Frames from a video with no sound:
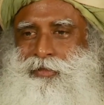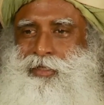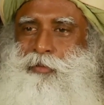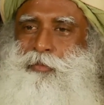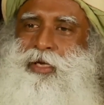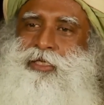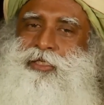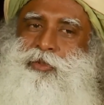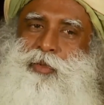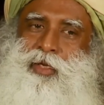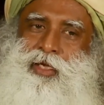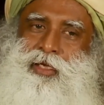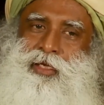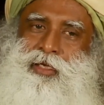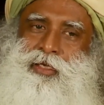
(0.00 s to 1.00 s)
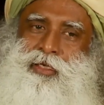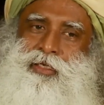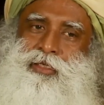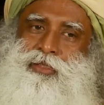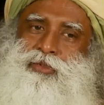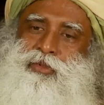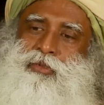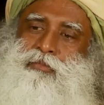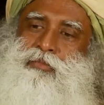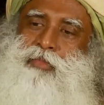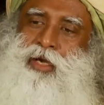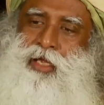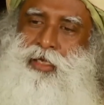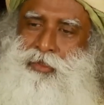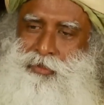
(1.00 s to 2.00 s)
The best way is to
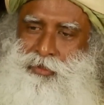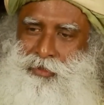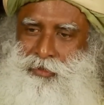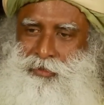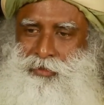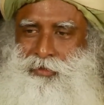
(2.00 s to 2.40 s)
embrace.